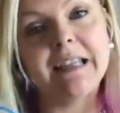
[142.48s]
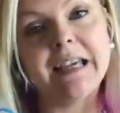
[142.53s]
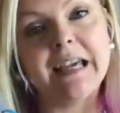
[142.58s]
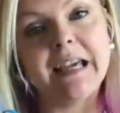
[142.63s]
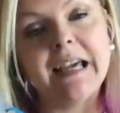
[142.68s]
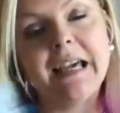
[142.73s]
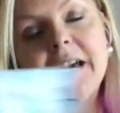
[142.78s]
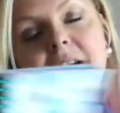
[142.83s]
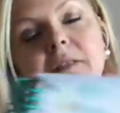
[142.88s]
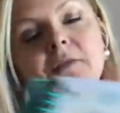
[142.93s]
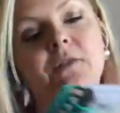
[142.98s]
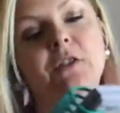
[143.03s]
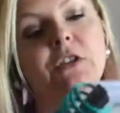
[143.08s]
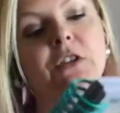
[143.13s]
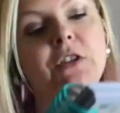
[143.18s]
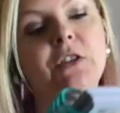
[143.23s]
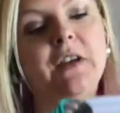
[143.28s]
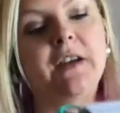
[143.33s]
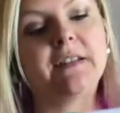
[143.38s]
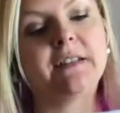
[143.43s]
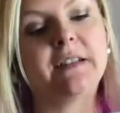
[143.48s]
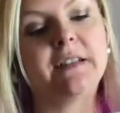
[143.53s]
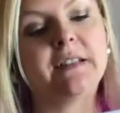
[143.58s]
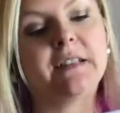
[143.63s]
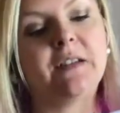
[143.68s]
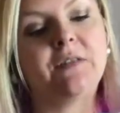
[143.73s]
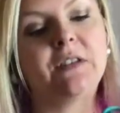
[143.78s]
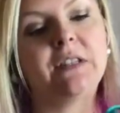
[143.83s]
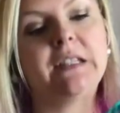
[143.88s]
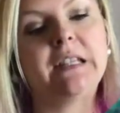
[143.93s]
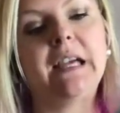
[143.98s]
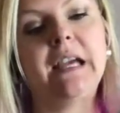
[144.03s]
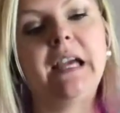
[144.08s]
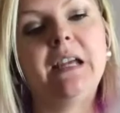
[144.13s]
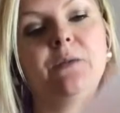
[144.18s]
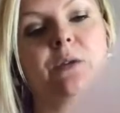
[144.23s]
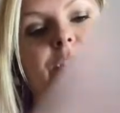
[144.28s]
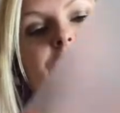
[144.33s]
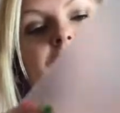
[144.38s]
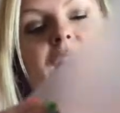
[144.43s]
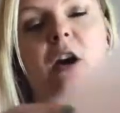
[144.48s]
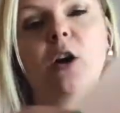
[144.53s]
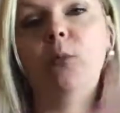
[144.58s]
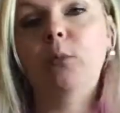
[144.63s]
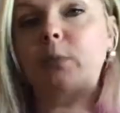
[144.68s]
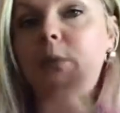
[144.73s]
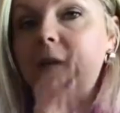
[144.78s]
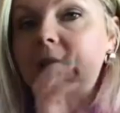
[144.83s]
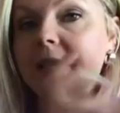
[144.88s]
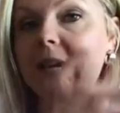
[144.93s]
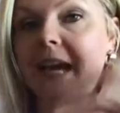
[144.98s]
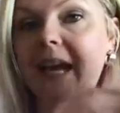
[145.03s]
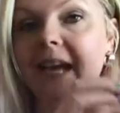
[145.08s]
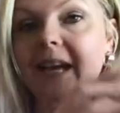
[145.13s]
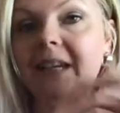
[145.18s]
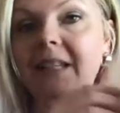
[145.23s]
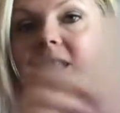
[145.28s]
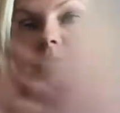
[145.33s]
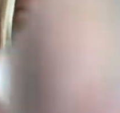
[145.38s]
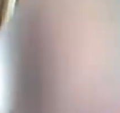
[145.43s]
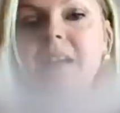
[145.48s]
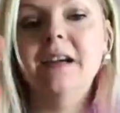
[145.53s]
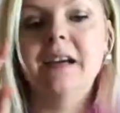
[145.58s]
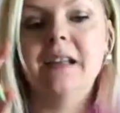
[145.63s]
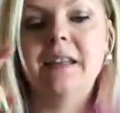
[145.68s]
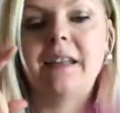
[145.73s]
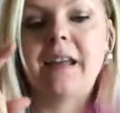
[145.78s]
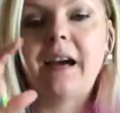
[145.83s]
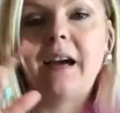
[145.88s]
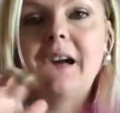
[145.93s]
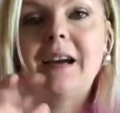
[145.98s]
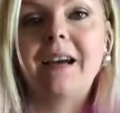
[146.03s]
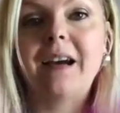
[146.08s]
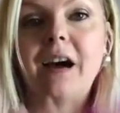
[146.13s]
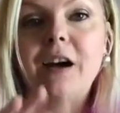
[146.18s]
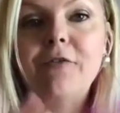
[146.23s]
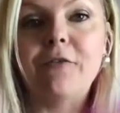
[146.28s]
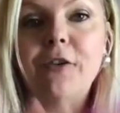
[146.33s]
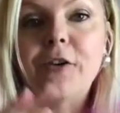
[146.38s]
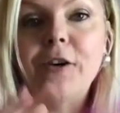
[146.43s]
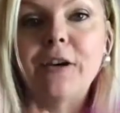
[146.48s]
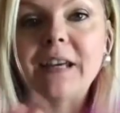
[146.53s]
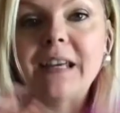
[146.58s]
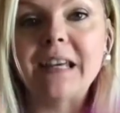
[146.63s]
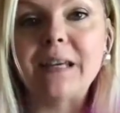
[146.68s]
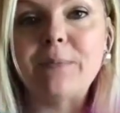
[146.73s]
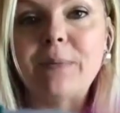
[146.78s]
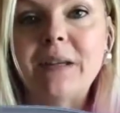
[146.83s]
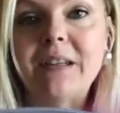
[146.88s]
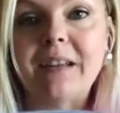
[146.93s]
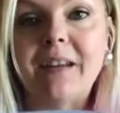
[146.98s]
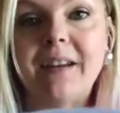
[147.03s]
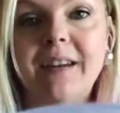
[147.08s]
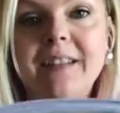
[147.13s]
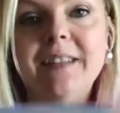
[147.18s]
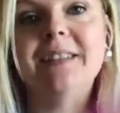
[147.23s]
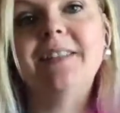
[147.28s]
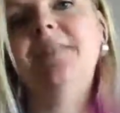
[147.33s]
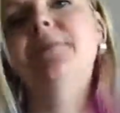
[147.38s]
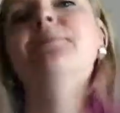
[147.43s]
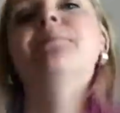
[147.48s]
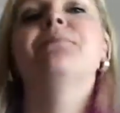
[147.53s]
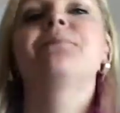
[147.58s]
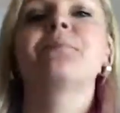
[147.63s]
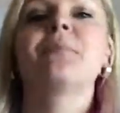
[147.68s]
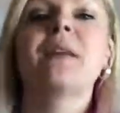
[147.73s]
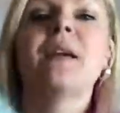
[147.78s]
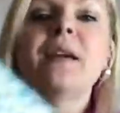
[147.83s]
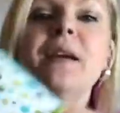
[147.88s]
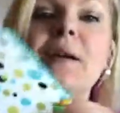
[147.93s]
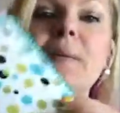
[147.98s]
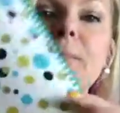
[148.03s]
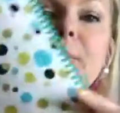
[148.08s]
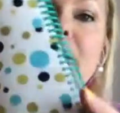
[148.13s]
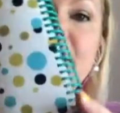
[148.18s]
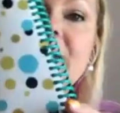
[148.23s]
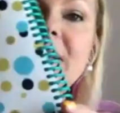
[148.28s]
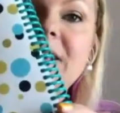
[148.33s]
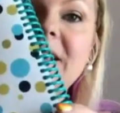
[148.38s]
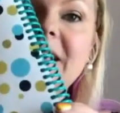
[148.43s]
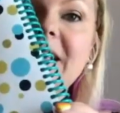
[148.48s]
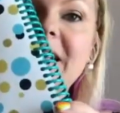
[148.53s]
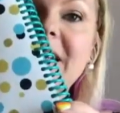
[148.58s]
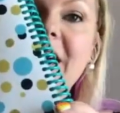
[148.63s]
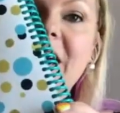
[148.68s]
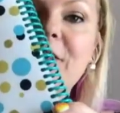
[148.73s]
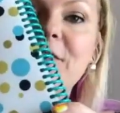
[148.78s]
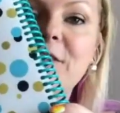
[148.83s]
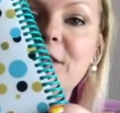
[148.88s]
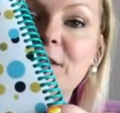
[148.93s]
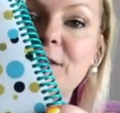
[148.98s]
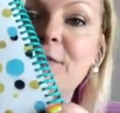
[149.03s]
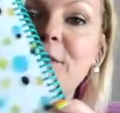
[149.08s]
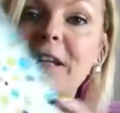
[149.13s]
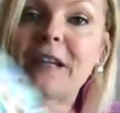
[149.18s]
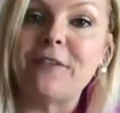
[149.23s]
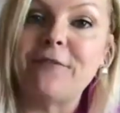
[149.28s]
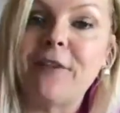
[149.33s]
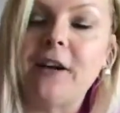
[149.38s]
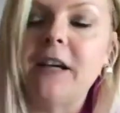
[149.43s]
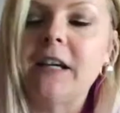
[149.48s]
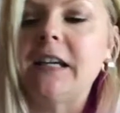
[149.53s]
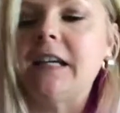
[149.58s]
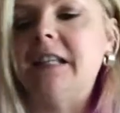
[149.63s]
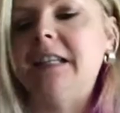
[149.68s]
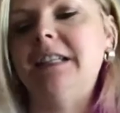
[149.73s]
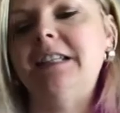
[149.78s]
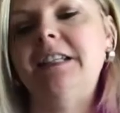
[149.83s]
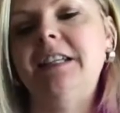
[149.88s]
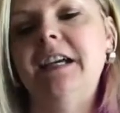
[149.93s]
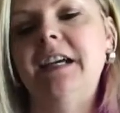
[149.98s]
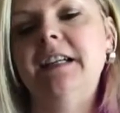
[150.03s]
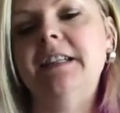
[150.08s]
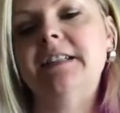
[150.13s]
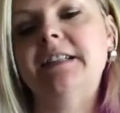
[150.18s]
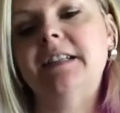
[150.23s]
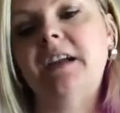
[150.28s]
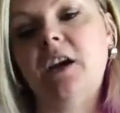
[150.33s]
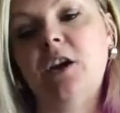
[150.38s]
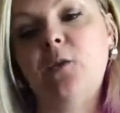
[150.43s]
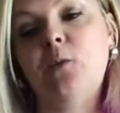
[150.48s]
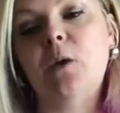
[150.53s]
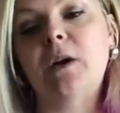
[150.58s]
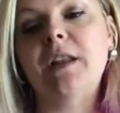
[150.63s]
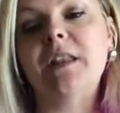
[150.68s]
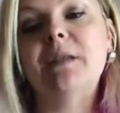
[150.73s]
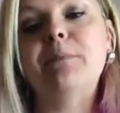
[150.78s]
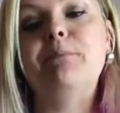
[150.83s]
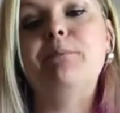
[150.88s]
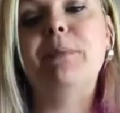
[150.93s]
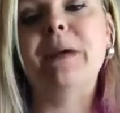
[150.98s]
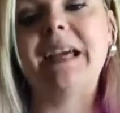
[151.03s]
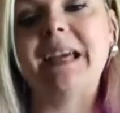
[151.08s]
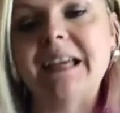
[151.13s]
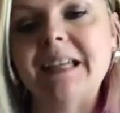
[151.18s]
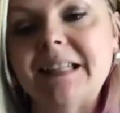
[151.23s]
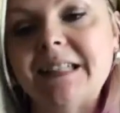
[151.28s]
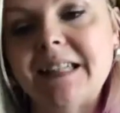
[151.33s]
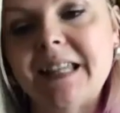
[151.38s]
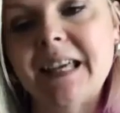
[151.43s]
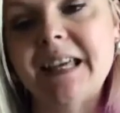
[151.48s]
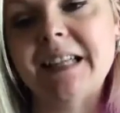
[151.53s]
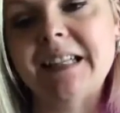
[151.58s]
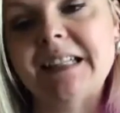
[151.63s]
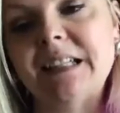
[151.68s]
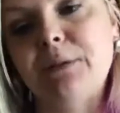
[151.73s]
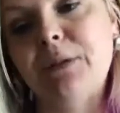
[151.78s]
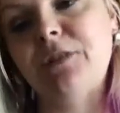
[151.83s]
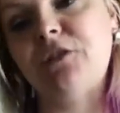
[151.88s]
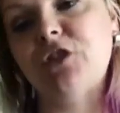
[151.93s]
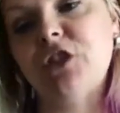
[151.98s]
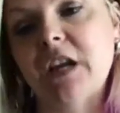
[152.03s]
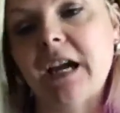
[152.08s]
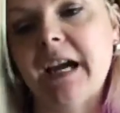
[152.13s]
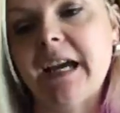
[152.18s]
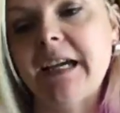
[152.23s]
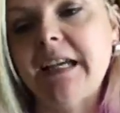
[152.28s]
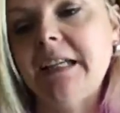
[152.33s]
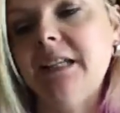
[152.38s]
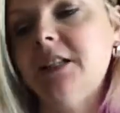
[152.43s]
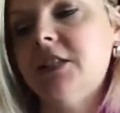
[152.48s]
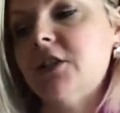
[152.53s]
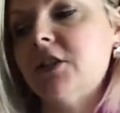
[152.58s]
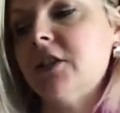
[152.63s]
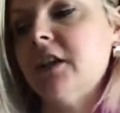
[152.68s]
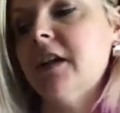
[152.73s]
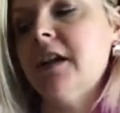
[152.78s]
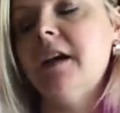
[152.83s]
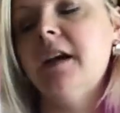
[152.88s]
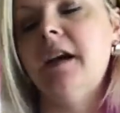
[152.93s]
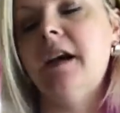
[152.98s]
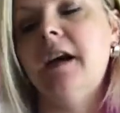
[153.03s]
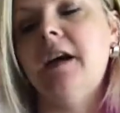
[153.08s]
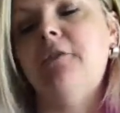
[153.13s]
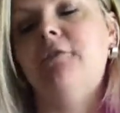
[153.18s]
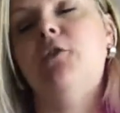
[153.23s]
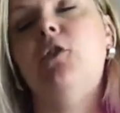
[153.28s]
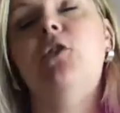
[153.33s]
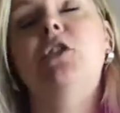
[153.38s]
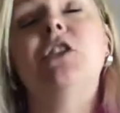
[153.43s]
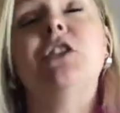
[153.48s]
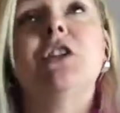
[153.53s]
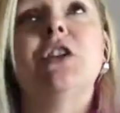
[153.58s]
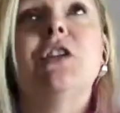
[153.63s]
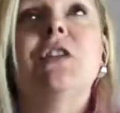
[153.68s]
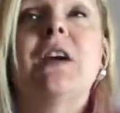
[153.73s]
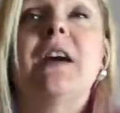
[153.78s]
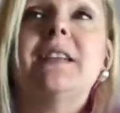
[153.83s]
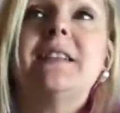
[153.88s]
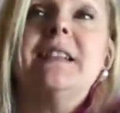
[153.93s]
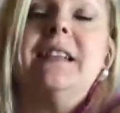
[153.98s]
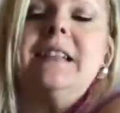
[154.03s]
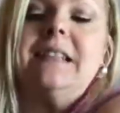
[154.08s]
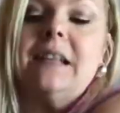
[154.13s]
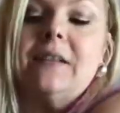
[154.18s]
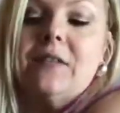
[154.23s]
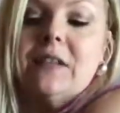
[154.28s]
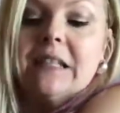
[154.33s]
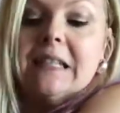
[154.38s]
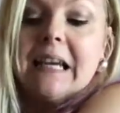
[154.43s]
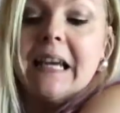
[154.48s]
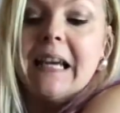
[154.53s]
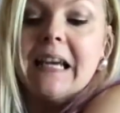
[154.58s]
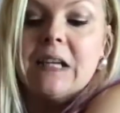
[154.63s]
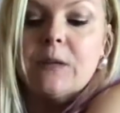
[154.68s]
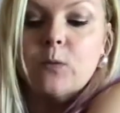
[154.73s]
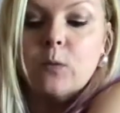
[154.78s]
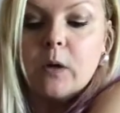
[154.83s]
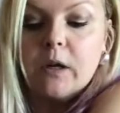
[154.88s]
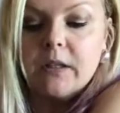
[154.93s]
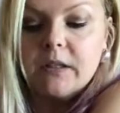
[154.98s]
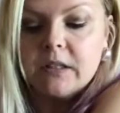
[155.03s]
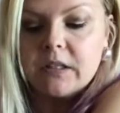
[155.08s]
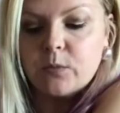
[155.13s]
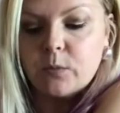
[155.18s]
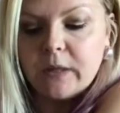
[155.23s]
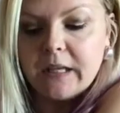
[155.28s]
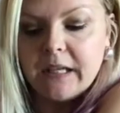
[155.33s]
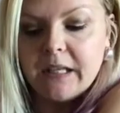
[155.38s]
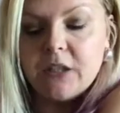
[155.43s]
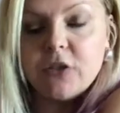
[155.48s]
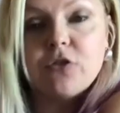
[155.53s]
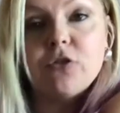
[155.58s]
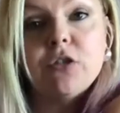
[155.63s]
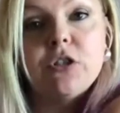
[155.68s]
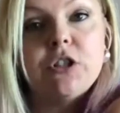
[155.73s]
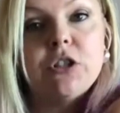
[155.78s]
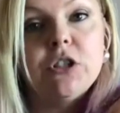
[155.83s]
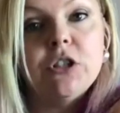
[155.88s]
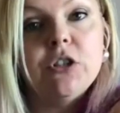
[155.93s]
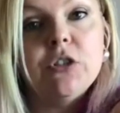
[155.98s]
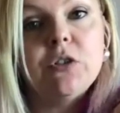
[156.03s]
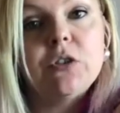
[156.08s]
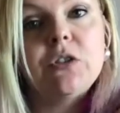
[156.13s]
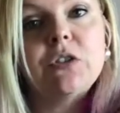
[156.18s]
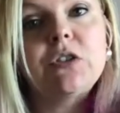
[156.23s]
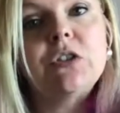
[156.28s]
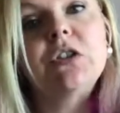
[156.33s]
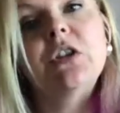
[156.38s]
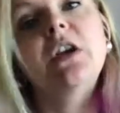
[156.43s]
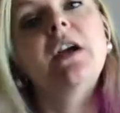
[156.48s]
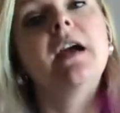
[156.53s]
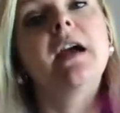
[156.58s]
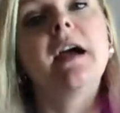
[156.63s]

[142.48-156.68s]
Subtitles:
year for 2017, which help protect that cover and keep it nice. But you see the covers are really funky this year. So one of the biggest things that we've changed for the 2017 ones, we introduced